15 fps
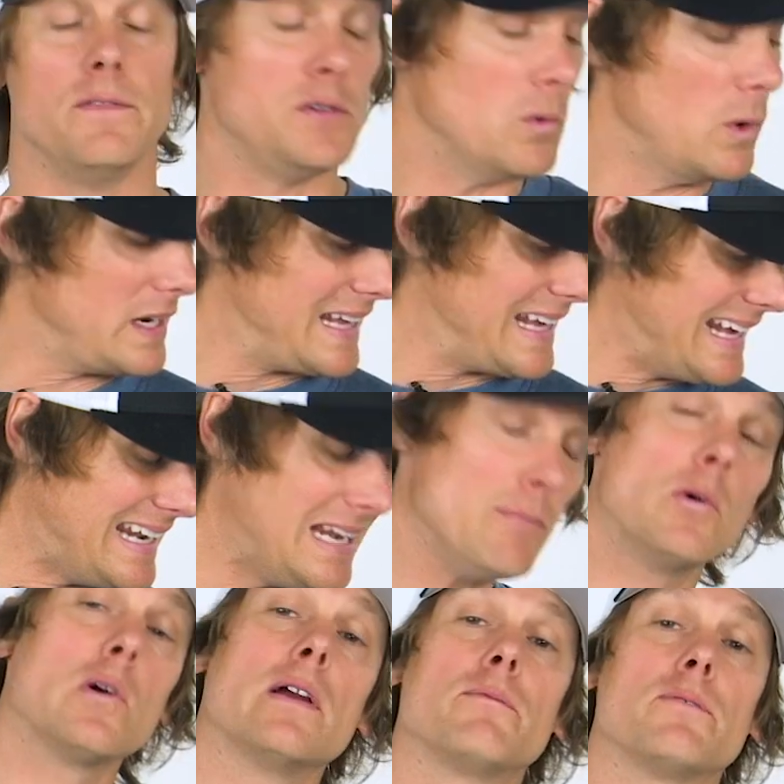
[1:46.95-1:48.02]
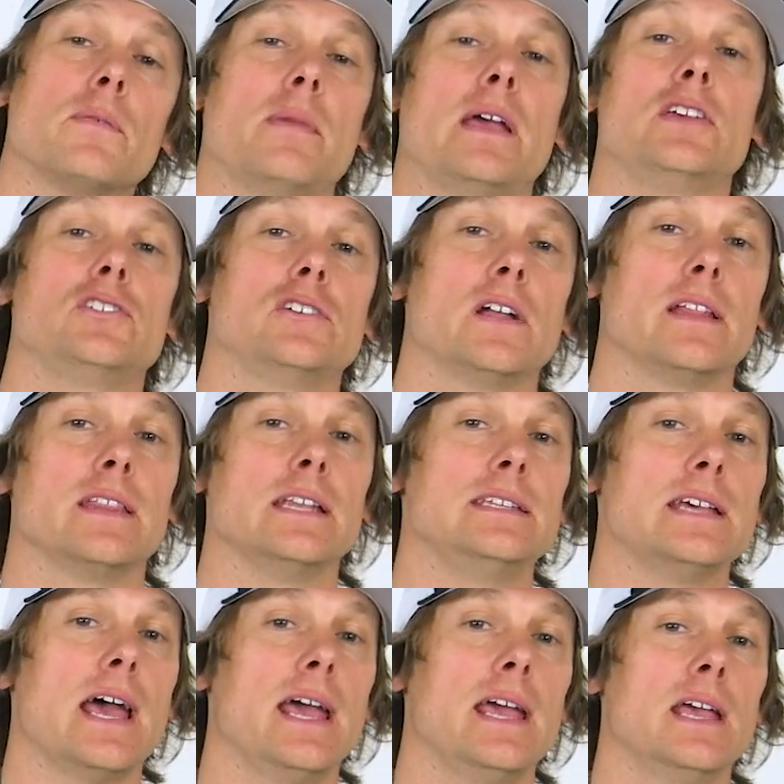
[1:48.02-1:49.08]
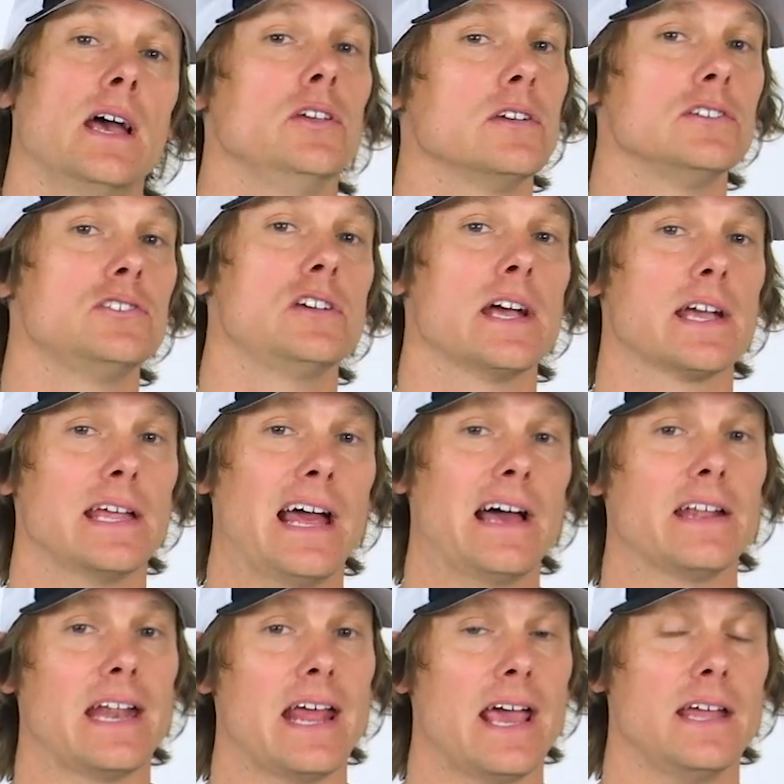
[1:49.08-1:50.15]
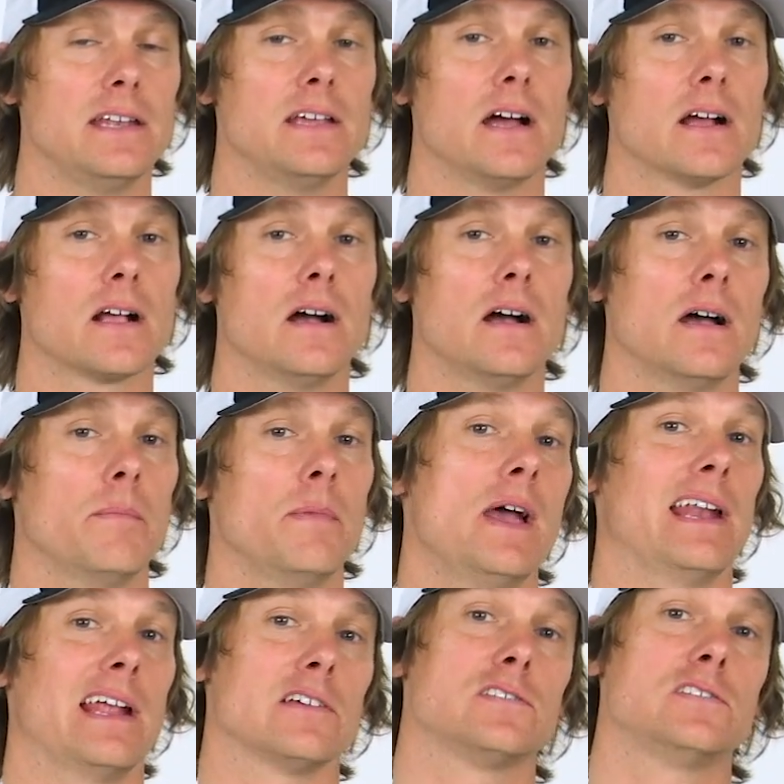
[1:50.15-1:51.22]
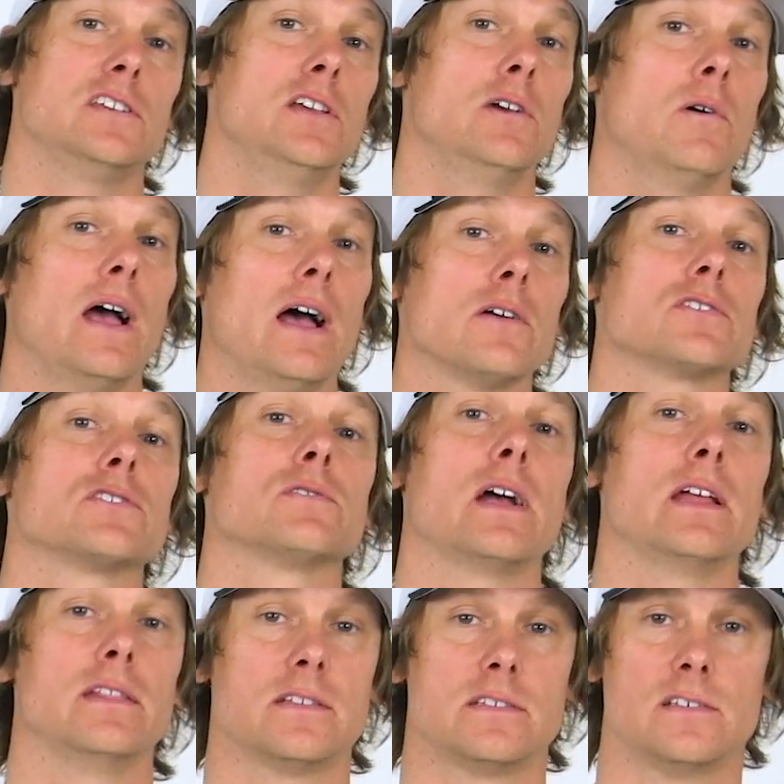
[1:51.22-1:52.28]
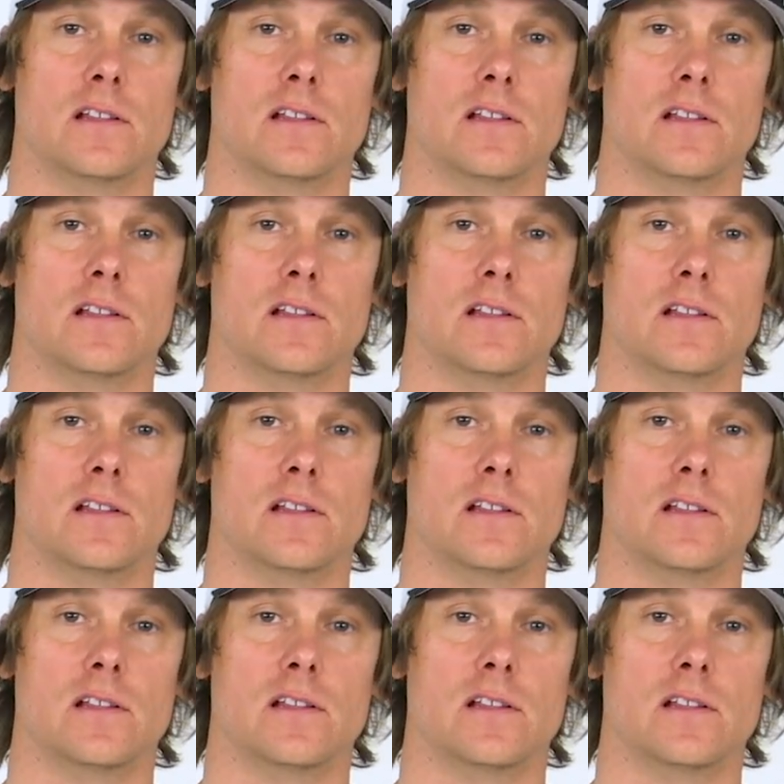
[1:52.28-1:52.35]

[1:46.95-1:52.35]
If you want any more information on the Day, you can check it out at head.com, and I'll see you out shredding the